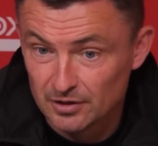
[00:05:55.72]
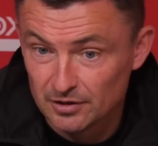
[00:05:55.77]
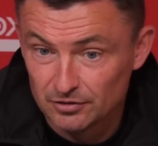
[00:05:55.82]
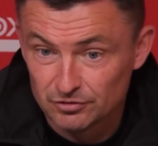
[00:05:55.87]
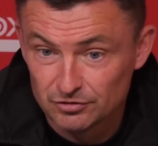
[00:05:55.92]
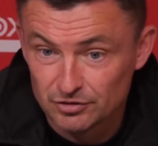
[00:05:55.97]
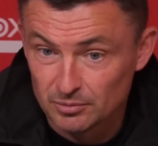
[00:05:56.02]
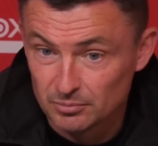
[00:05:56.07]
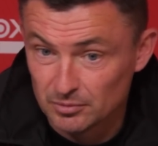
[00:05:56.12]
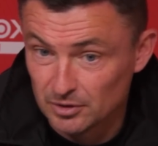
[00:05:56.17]

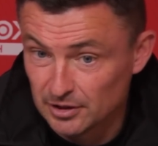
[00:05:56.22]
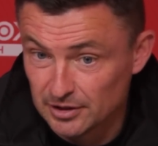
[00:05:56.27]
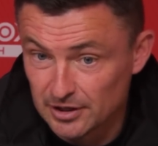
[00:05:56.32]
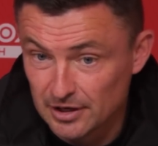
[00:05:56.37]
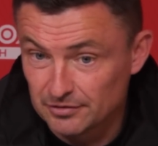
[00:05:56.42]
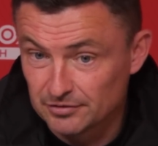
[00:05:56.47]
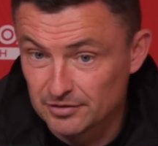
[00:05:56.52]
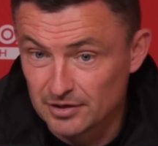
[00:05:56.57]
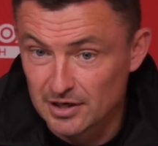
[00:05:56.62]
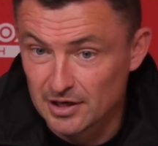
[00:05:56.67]
Similar
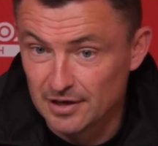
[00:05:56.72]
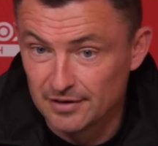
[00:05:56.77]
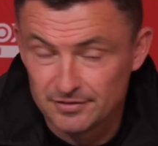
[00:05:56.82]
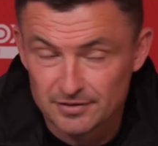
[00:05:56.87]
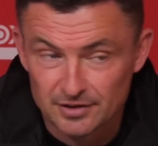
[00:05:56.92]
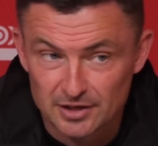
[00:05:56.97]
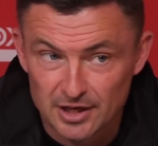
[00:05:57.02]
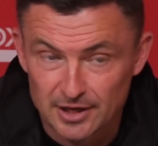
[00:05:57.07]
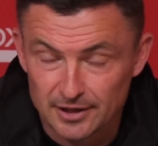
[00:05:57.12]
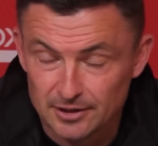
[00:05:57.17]
yesterday and
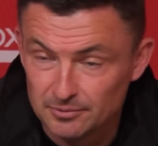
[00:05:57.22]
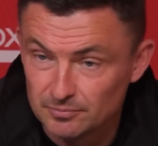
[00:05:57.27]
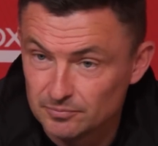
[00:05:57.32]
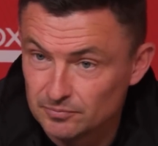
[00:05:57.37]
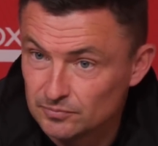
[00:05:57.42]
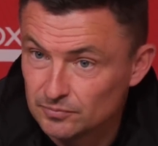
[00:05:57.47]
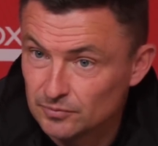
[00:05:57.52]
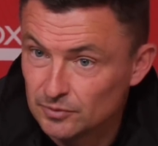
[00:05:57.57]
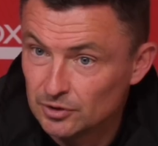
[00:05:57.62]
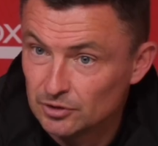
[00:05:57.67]
today.
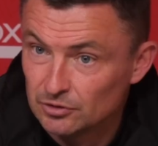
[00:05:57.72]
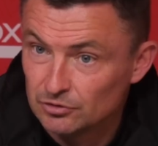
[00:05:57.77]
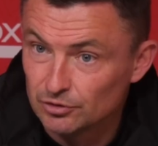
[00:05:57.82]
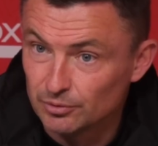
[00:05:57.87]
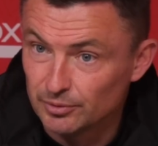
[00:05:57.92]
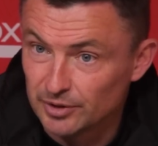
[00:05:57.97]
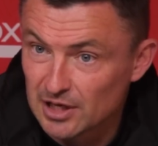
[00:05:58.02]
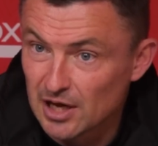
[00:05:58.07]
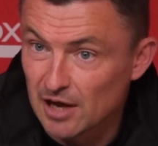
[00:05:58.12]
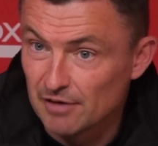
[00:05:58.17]

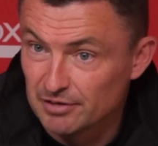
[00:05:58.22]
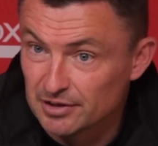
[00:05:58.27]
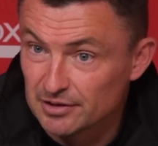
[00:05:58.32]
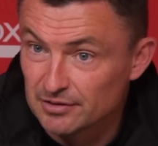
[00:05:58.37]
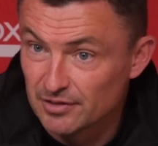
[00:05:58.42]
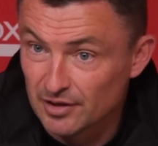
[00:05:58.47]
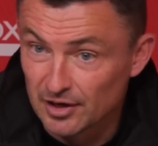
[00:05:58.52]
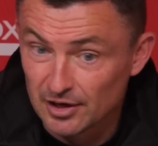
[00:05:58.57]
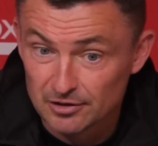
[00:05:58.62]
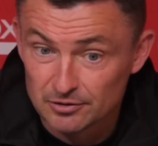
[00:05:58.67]
So we're
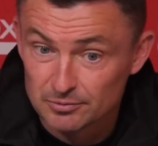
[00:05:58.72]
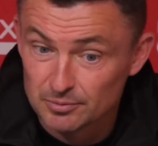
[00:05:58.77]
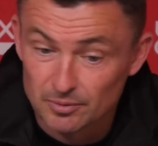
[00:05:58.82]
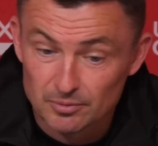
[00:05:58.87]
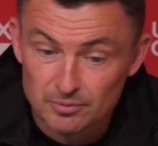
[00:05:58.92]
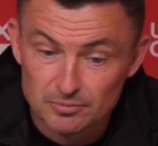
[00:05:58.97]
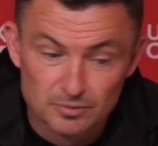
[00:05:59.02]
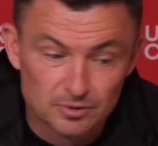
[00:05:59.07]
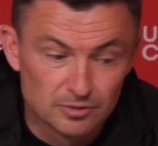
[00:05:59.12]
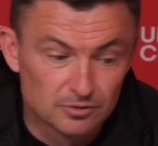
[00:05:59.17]
carrying things,
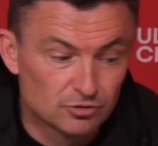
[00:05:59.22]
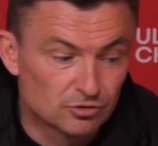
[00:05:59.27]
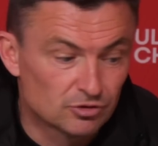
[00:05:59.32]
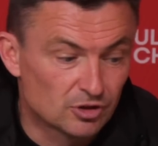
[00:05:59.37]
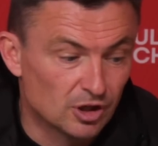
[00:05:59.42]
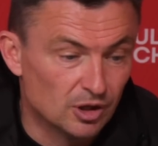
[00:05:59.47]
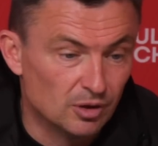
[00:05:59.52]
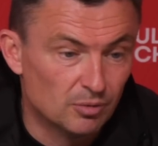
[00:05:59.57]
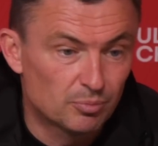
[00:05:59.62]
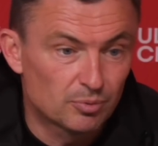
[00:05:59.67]
but we'll just
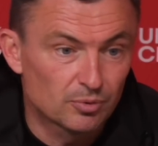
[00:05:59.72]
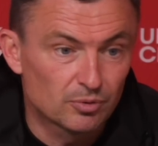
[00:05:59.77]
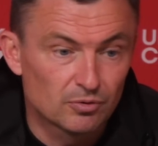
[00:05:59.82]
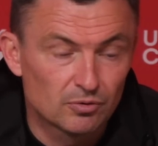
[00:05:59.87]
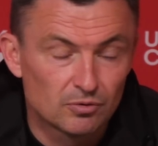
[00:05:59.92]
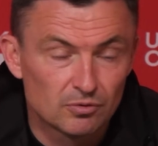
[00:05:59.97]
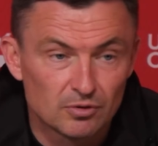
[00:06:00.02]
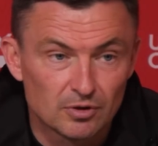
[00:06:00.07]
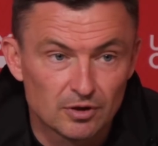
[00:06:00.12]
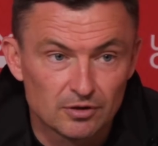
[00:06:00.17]
keep,
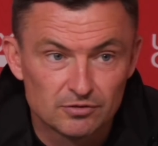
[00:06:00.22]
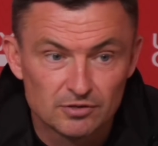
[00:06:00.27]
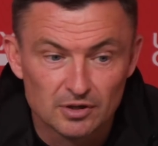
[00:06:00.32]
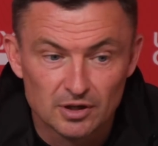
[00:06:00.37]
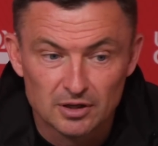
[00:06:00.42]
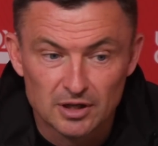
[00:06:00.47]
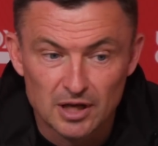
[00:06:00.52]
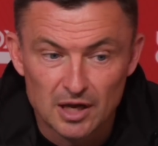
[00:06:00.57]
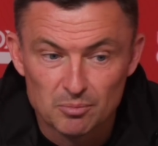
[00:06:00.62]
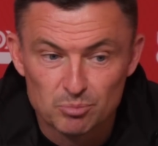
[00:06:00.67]
like I
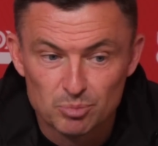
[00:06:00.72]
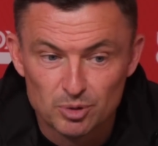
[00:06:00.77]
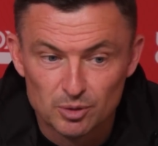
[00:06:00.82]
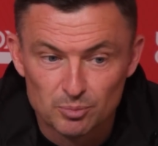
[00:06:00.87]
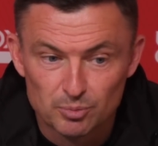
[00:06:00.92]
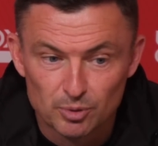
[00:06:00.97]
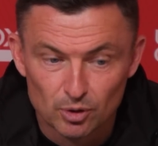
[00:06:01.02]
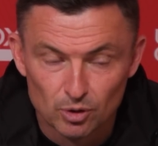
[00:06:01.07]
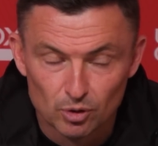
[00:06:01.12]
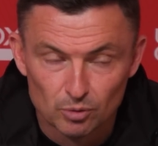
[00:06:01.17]
say, getting
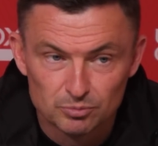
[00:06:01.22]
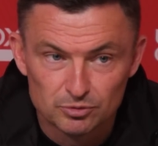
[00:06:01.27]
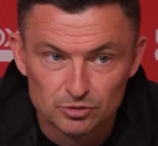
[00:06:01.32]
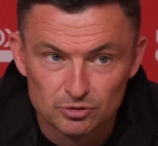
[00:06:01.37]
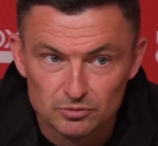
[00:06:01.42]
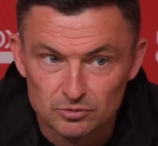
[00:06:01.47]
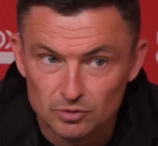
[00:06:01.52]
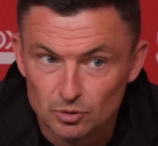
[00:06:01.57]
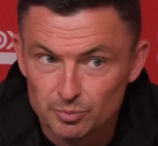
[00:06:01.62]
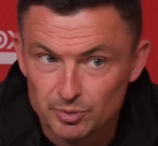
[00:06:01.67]
people
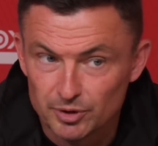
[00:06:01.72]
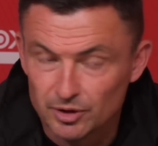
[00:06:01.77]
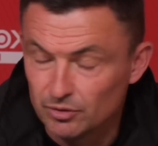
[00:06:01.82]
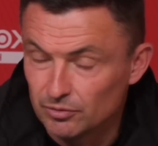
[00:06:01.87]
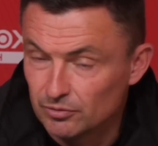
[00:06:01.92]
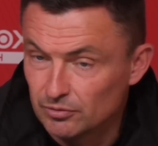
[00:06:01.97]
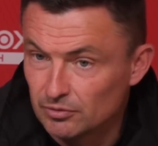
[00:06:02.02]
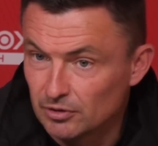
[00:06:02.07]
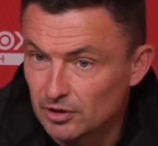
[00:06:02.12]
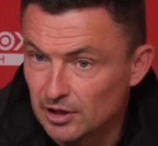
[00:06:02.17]
up and